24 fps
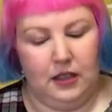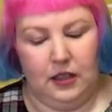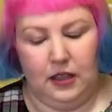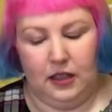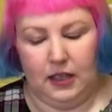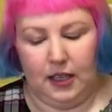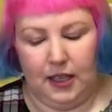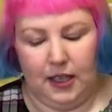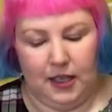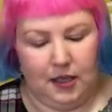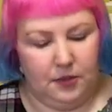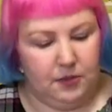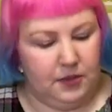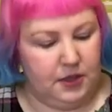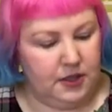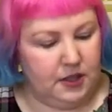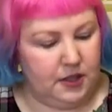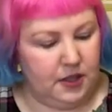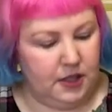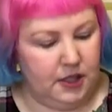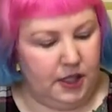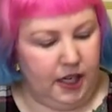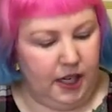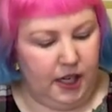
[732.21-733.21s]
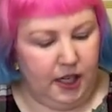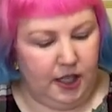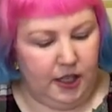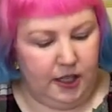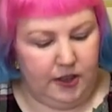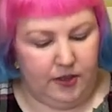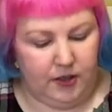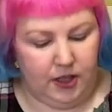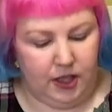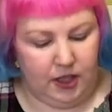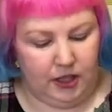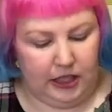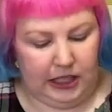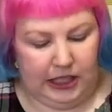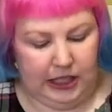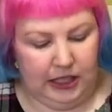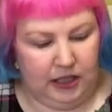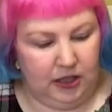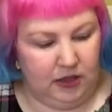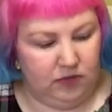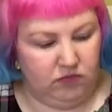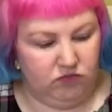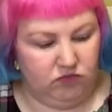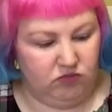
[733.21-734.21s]
So yeah, I think
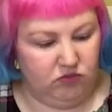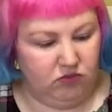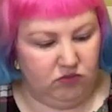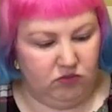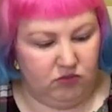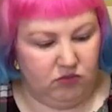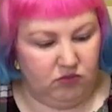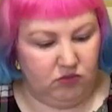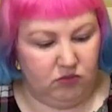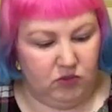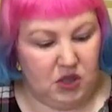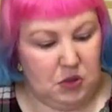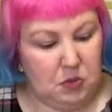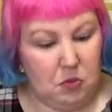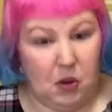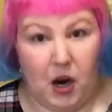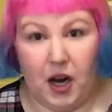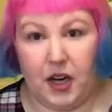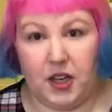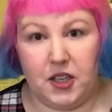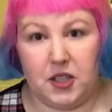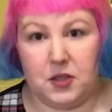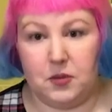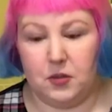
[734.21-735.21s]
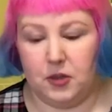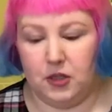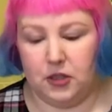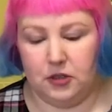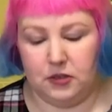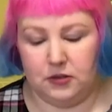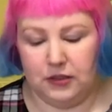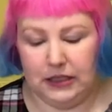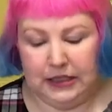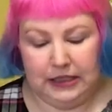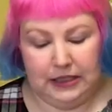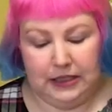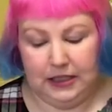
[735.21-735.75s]
we might as well